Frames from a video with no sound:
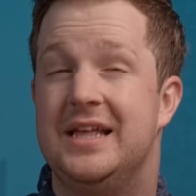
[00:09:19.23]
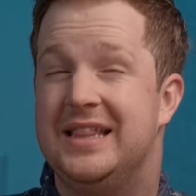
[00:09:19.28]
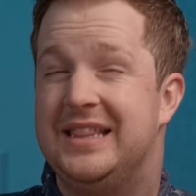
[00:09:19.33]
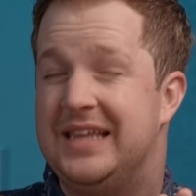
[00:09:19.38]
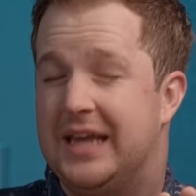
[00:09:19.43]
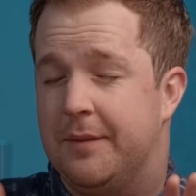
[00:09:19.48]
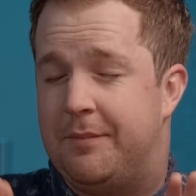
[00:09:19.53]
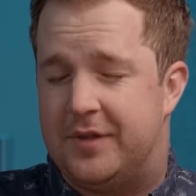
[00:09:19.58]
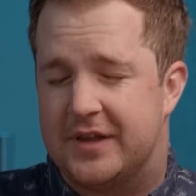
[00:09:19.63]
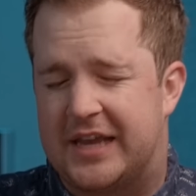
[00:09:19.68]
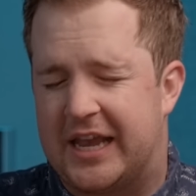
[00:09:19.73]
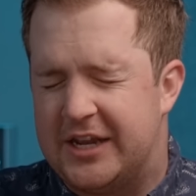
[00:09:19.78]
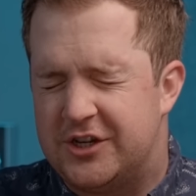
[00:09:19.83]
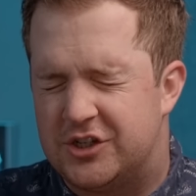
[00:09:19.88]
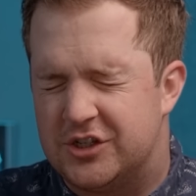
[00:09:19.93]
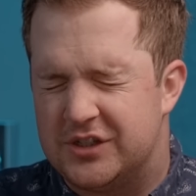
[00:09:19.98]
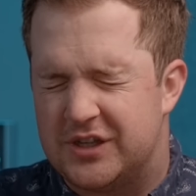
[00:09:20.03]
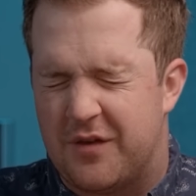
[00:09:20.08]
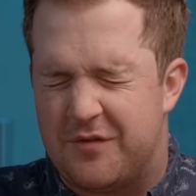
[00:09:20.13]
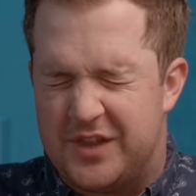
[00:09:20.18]
The
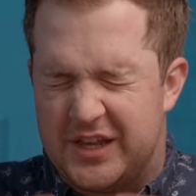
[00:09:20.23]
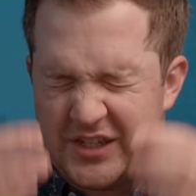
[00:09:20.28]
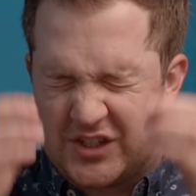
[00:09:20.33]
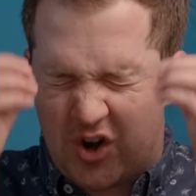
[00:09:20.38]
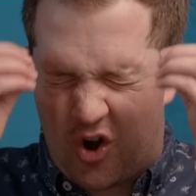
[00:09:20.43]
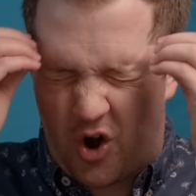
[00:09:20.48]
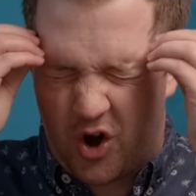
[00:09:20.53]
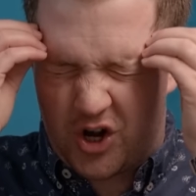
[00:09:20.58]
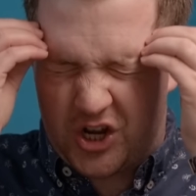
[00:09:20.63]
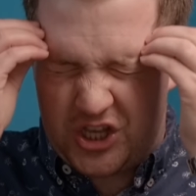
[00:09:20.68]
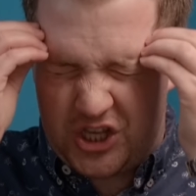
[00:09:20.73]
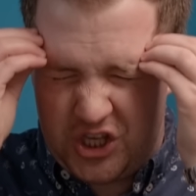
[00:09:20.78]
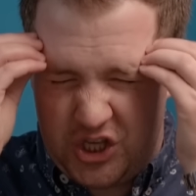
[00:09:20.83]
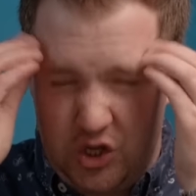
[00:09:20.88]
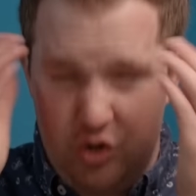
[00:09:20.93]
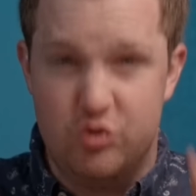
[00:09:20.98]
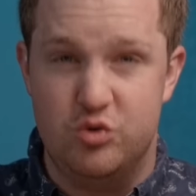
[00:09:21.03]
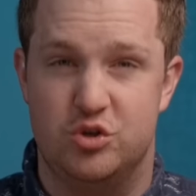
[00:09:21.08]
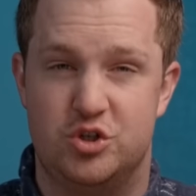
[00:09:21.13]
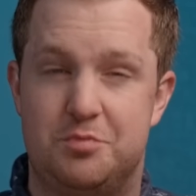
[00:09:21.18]
implications of this are
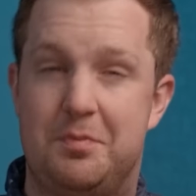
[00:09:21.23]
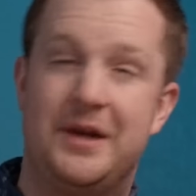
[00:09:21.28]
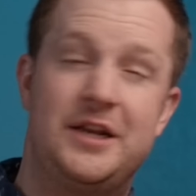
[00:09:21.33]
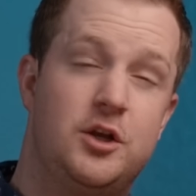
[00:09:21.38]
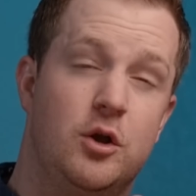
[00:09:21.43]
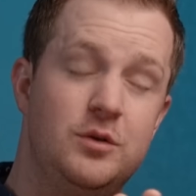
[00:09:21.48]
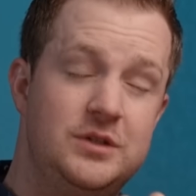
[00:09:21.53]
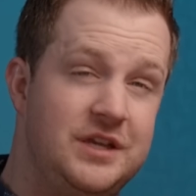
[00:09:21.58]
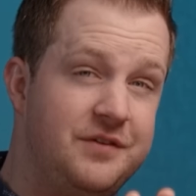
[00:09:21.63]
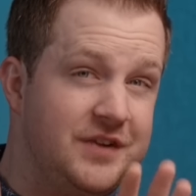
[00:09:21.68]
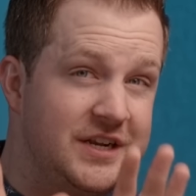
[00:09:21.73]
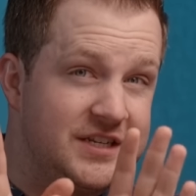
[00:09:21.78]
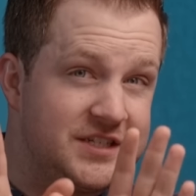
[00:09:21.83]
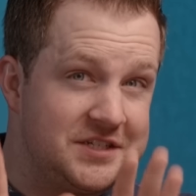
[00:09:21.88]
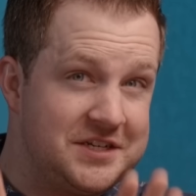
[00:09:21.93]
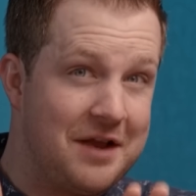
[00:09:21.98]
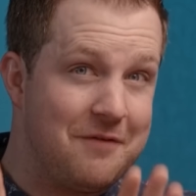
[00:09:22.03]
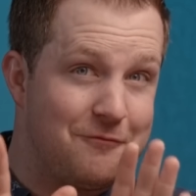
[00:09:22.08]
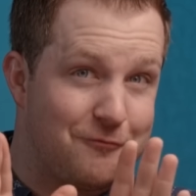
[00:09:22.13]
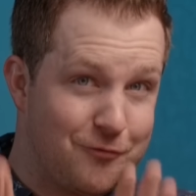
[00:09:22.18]
huge, but it goes even a
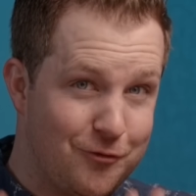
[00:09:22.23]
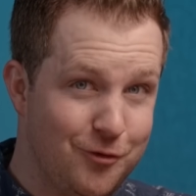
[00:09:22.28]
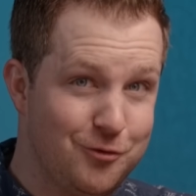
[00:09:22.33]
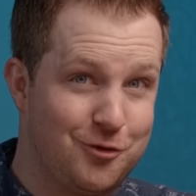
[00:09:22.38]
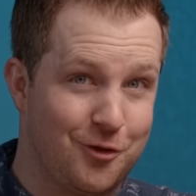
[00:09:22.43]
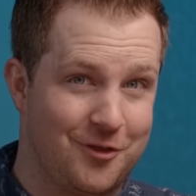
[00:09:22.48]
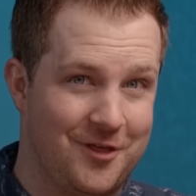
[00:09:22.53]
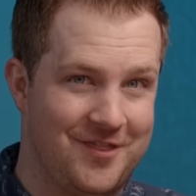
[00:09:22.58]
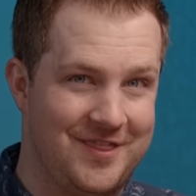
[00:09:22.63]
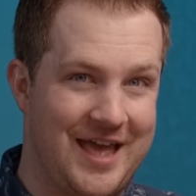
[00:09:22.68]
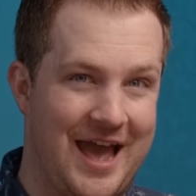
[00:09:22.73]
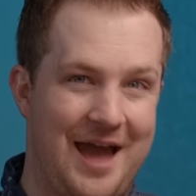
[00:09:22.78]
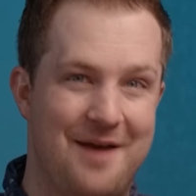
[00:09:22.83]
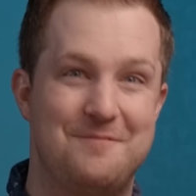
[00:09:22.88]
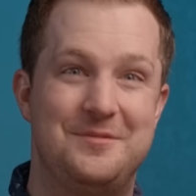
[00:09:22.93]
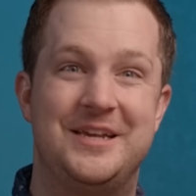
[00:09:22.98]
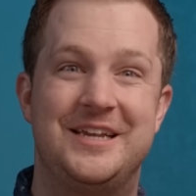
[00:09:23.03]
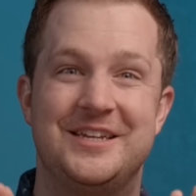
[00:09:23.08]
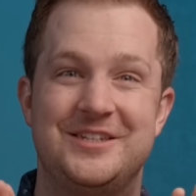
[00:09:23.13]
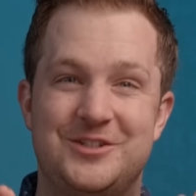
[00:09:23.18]
step further than that,
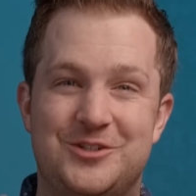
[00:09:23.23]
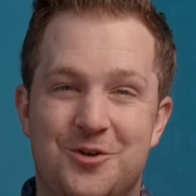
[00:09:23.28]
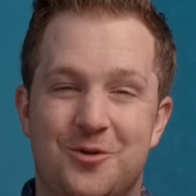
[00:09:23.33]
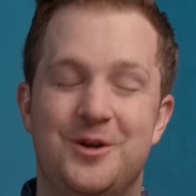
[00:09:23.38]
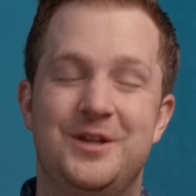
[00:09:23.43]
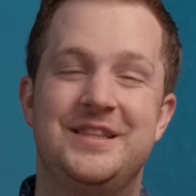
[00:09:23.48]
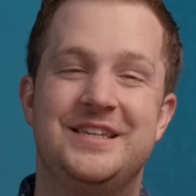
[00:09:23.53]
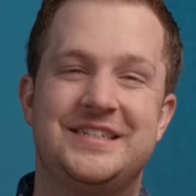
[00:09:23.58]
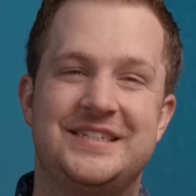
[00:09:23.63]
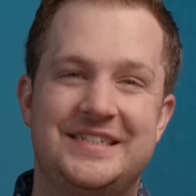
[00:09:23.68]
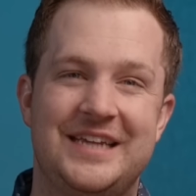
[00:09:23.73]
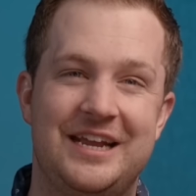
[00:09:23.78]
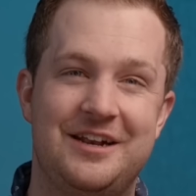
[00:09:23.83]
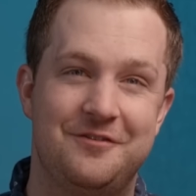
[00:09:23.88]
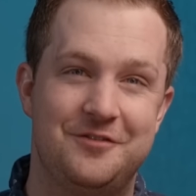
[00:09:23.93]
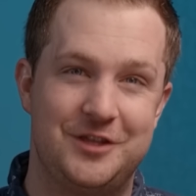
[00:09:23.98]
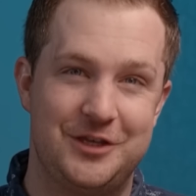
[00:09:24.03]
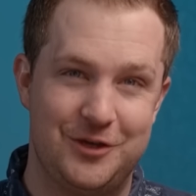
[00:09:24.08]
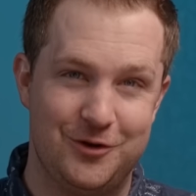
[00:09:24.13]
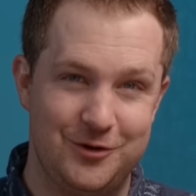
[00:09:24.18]
because during the State
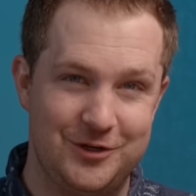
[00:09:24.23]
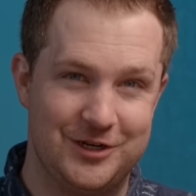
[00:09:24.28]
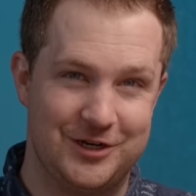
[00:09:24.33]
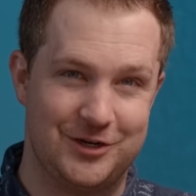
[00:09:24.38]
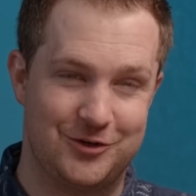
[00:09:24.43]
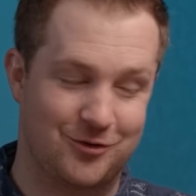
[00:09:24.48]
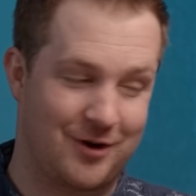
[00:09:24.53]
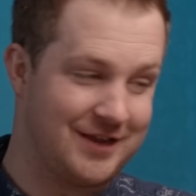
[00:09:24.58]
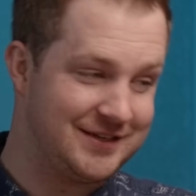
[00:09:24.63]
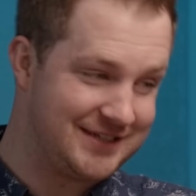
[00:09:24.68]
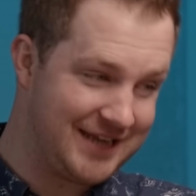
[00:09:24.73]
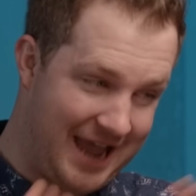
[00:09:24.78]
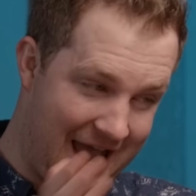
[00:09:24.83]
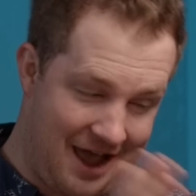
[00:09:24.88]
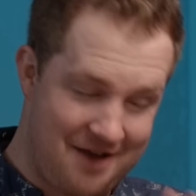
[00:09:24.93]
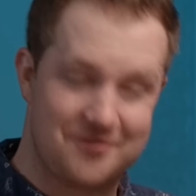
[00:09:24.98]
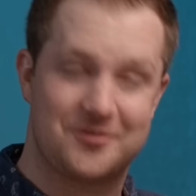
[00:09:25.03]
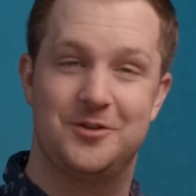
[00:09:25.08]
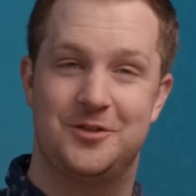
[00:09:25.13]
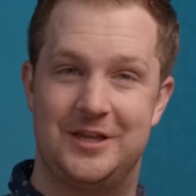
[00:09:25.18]
of the Union address
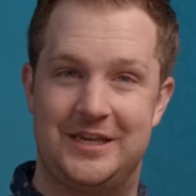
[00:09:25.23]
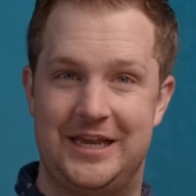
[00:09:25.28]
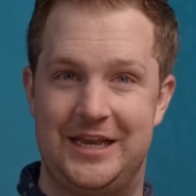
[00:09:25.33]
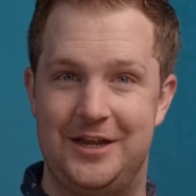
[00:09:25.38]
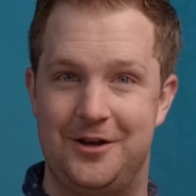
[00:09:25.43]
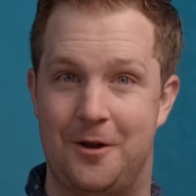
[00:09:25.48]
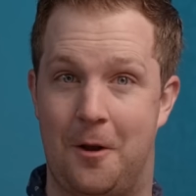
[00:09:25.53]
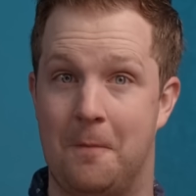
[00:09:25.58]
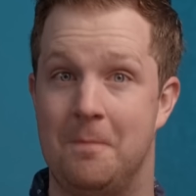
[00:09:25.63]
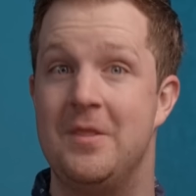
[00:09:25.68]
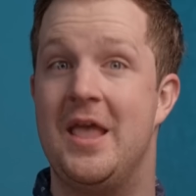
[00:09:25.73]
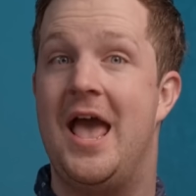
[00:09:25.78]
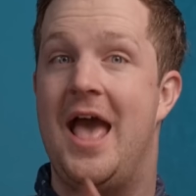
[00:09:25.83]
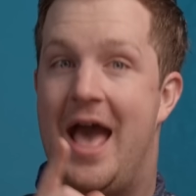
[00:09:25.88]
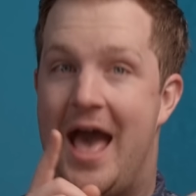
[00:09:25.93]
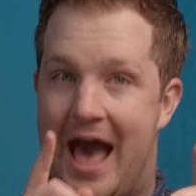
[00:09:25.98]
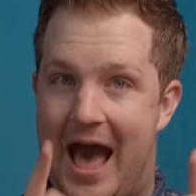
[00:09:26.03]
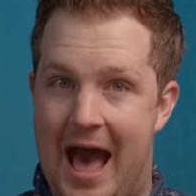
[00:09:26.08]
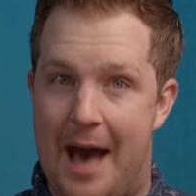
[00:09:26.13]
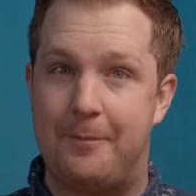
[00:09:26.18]
after the keynote,
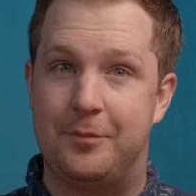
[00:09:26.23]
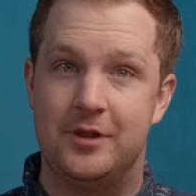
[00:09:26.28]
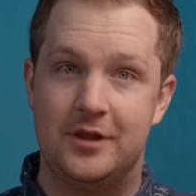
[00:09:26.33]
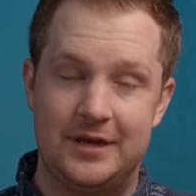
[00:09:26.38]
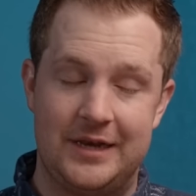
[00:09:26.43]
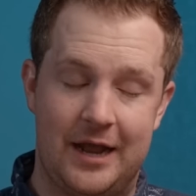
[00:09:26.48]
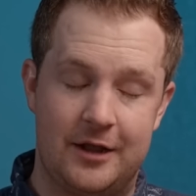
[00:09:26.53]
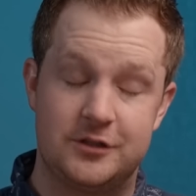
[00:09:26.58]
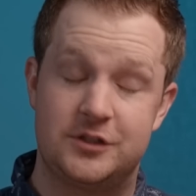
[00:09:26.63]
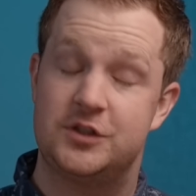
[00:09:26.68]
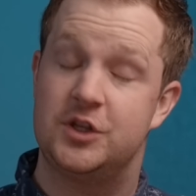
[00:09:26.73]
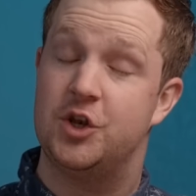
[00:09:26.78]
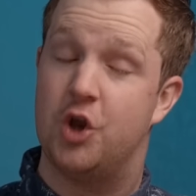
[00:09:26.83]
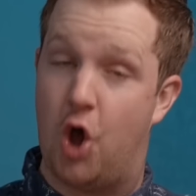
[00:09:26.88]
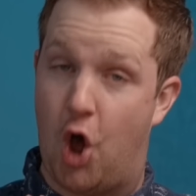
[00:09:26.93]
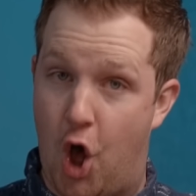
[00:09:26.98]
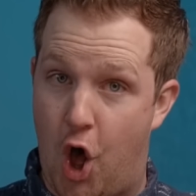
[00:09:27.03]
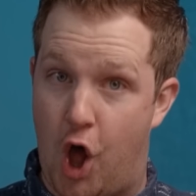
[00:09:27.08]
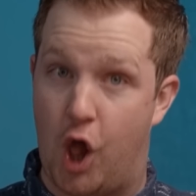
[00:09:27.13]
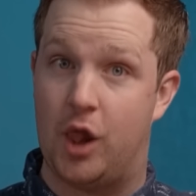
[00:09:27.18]
Apple announced that
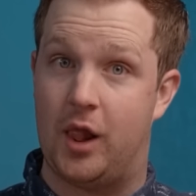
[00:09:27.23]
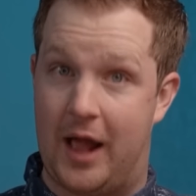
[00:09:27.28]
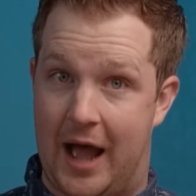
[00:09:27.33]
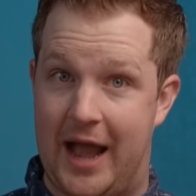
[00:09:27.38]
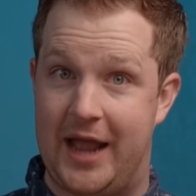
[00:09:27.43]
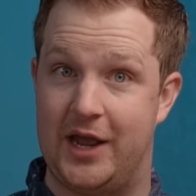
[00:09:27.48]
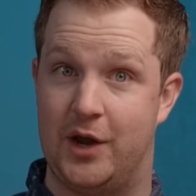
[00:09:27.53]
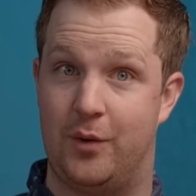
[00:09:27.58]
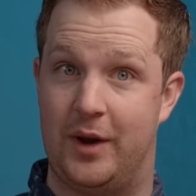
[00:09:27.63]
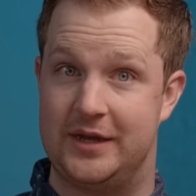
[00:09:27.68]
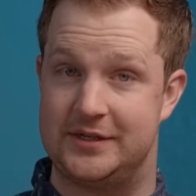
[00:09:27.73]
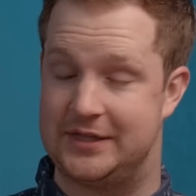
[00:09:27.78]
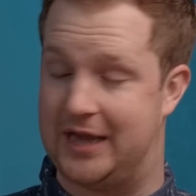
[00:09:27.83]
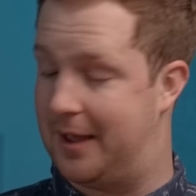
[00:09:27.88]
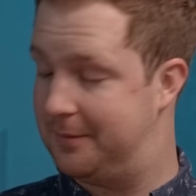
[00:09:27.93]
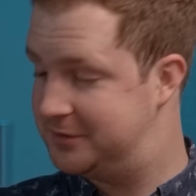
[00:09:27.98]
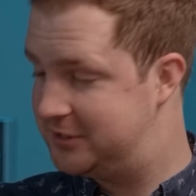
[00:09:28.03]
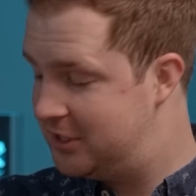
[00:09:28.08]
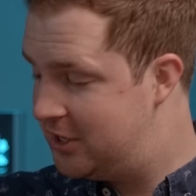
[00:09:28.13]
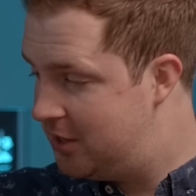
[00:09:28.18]
all iOS
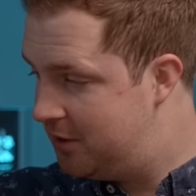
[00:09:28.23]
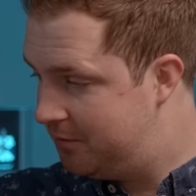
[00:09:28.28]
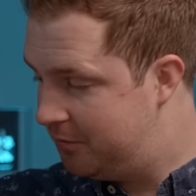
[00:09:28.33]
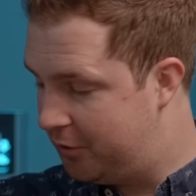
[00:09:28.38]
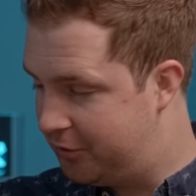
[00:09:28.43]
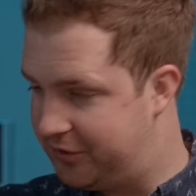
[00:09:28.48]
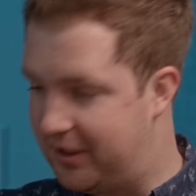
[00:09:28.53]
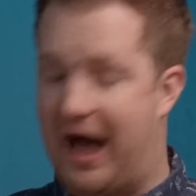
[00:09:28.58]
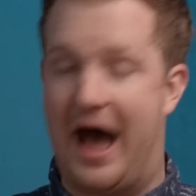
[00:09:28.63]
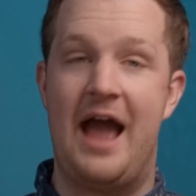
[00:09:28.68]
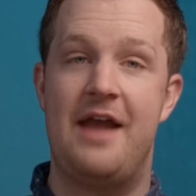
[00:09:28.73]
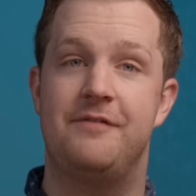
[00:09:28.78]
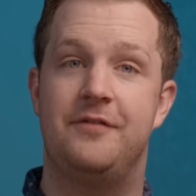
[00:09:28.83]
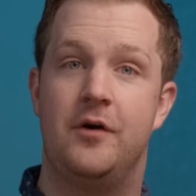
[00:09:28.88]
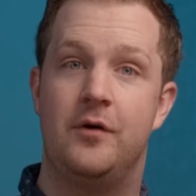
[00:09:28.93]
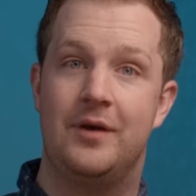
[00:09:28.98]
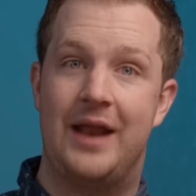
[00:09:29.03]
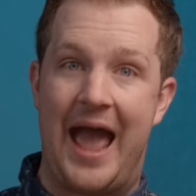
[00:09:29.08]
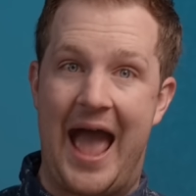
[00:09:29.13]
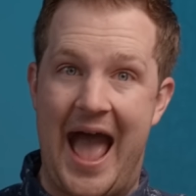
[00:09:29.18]
apps, both
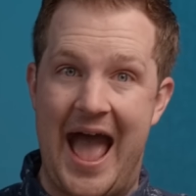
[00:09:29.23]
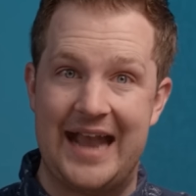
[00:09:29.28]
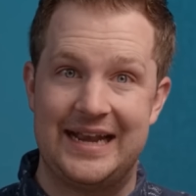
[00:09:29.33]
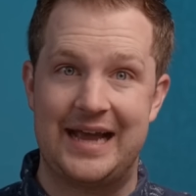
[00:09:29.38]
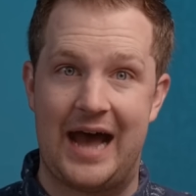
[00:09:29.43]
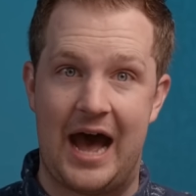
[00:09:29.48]
iPhone and